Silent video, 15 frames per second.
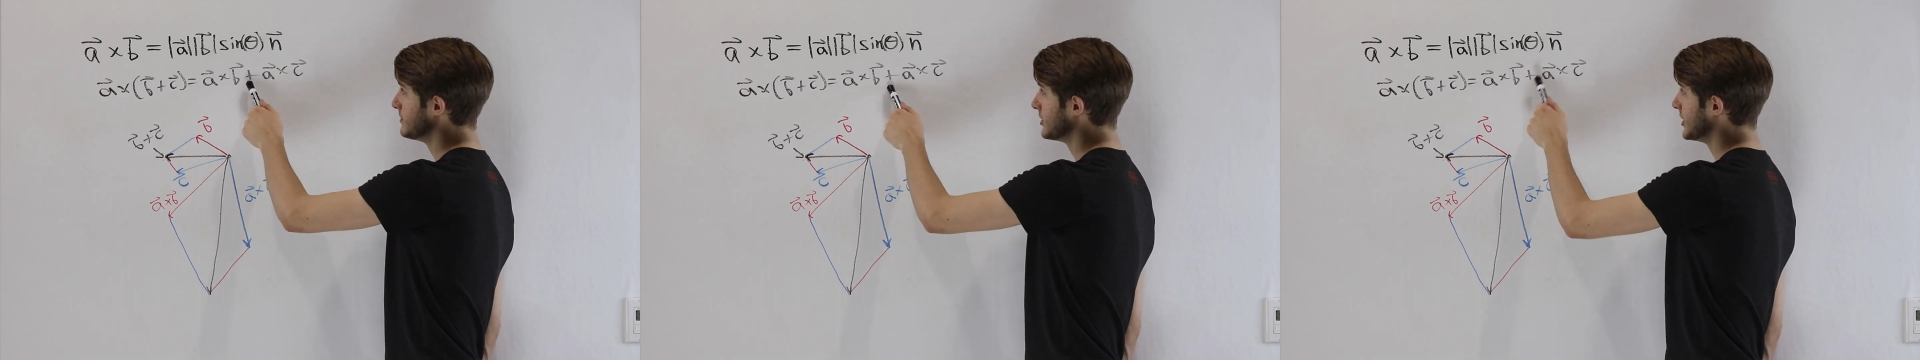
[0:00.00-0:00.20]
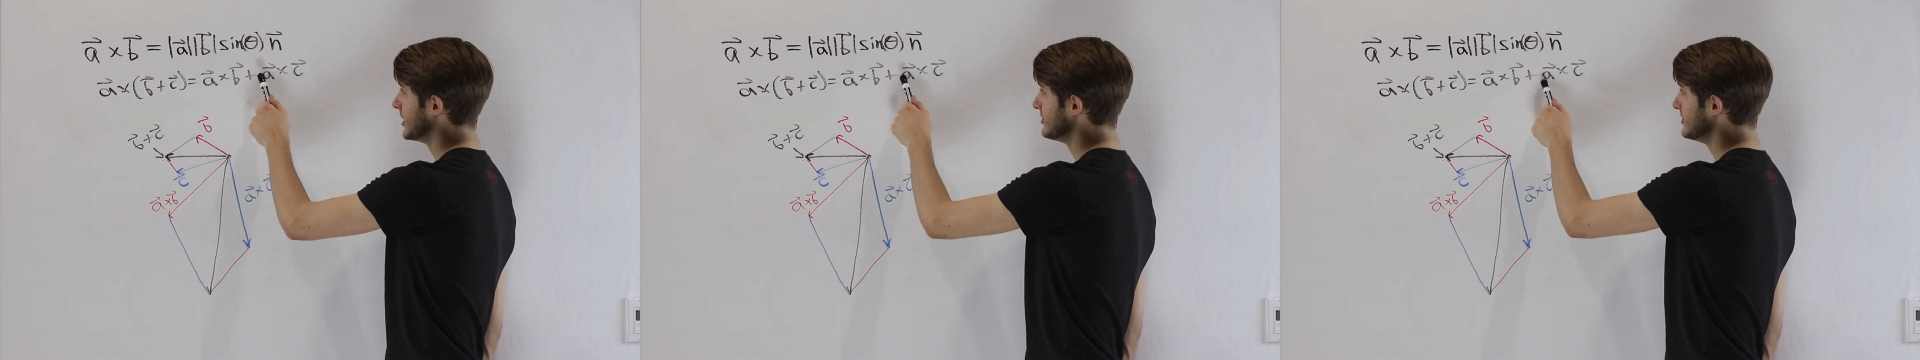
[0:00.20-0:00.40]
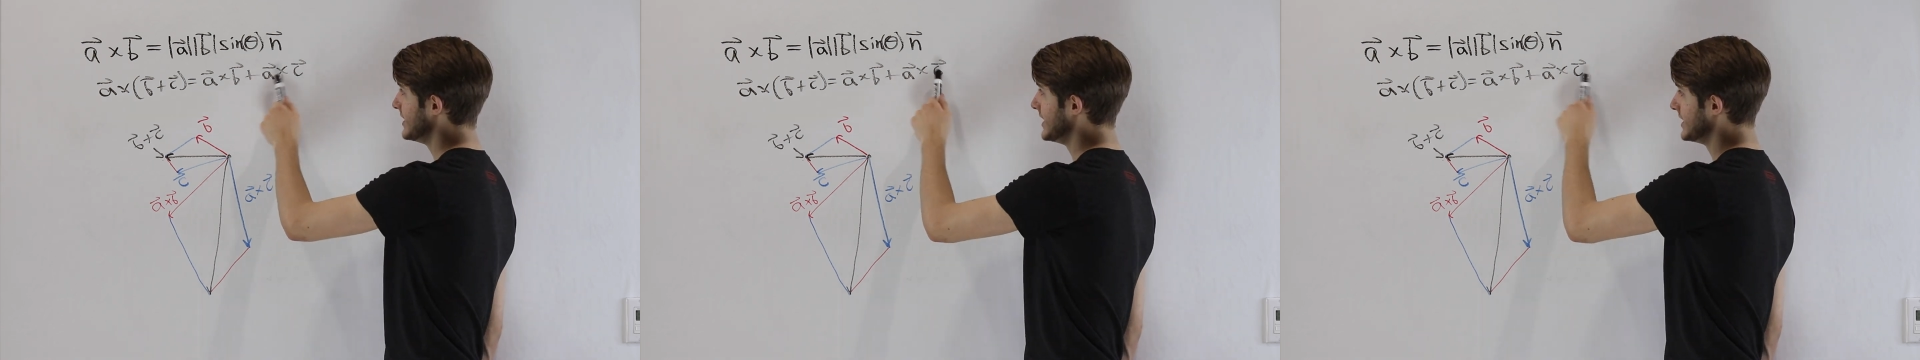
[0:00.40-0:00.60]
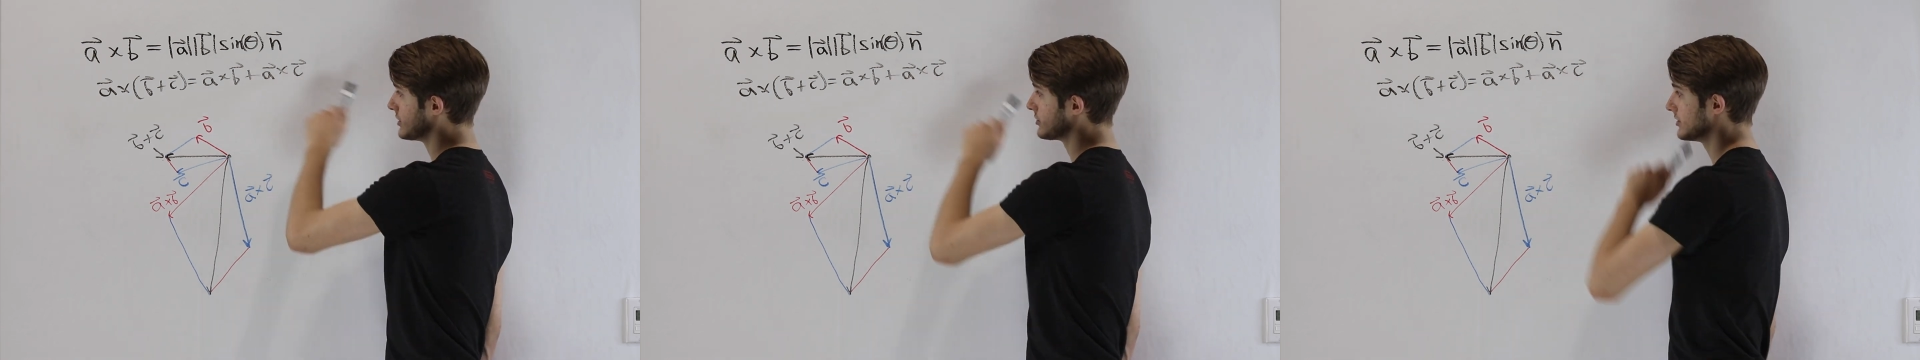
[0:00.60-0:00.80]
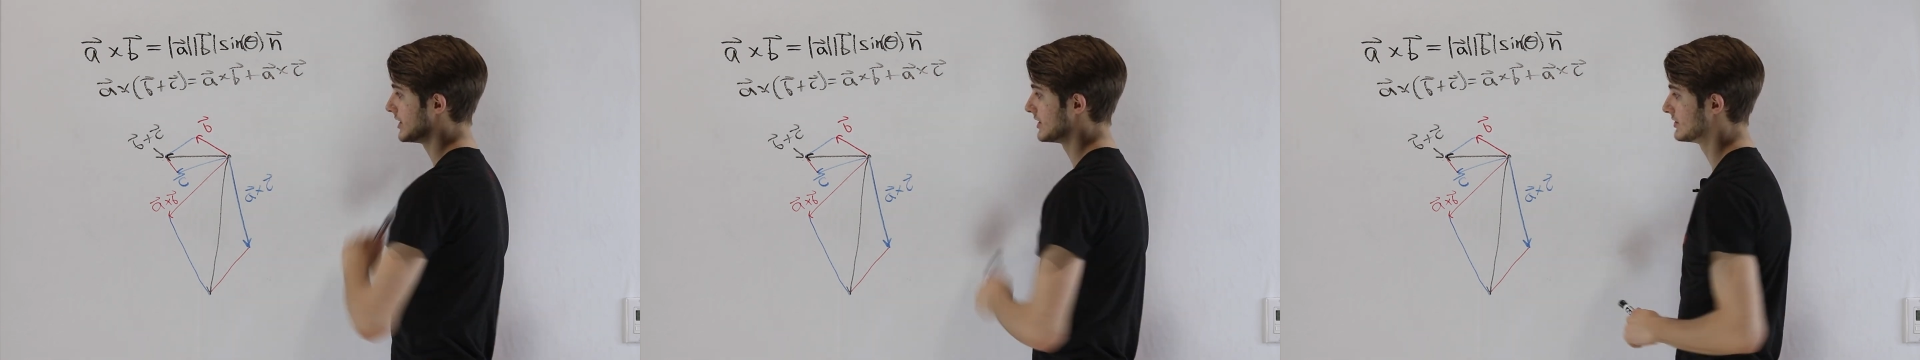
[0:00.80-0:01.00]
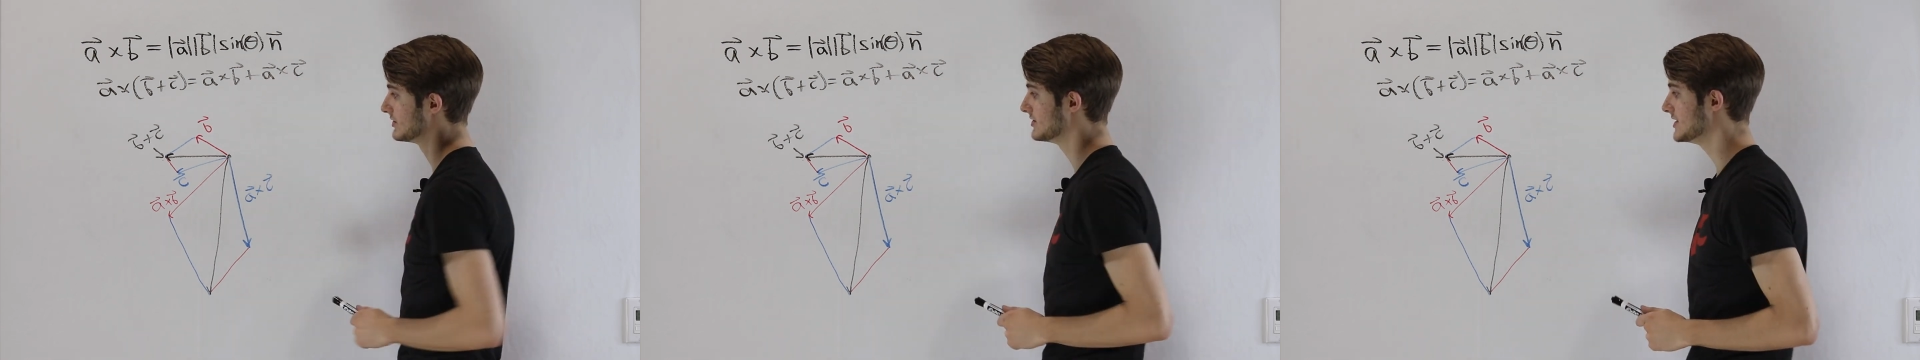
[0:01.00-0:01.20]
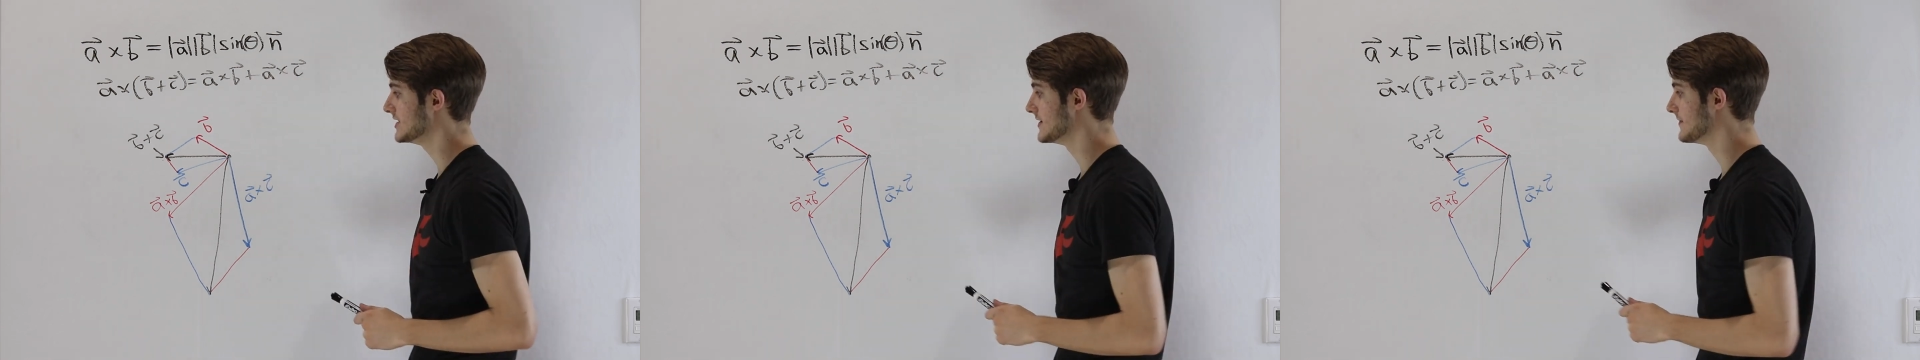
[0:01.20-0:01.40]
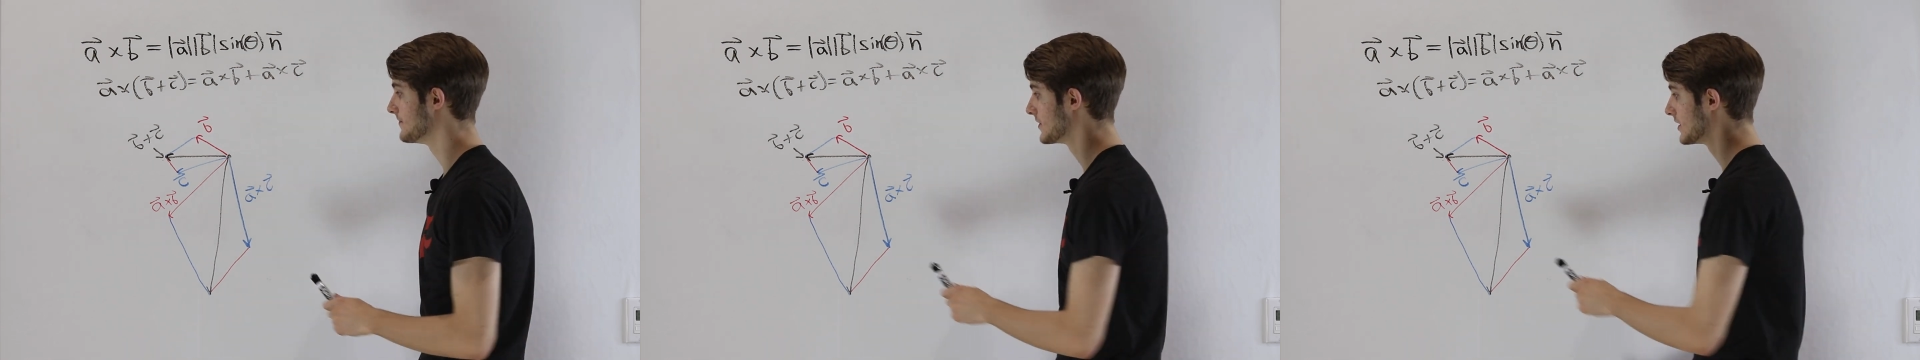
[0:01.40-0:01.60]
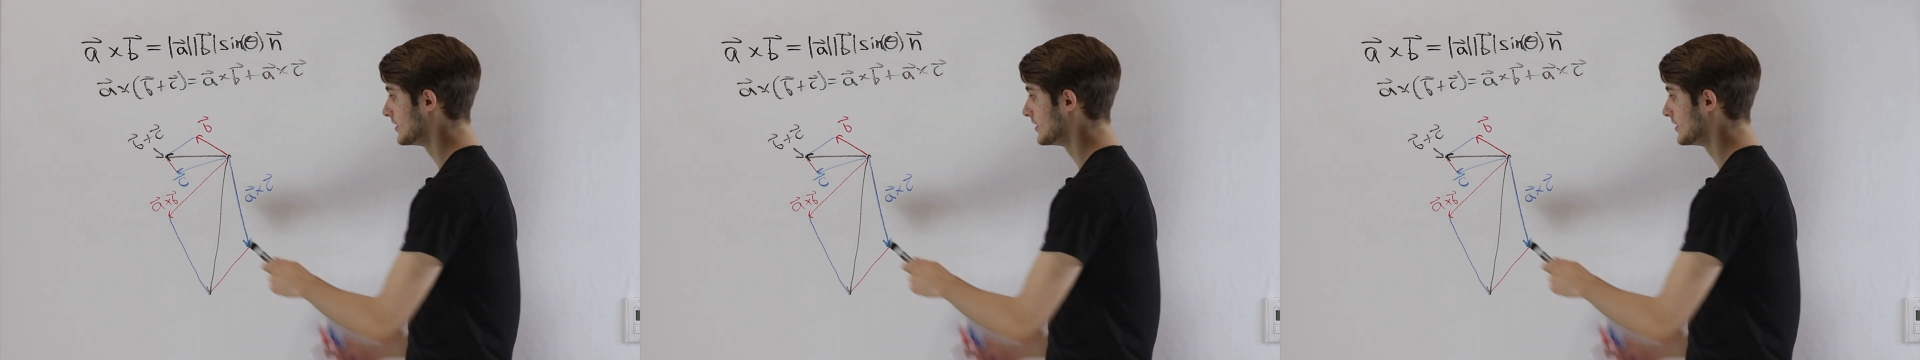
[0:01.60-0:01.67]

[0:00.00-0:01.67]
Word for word: plus A cross C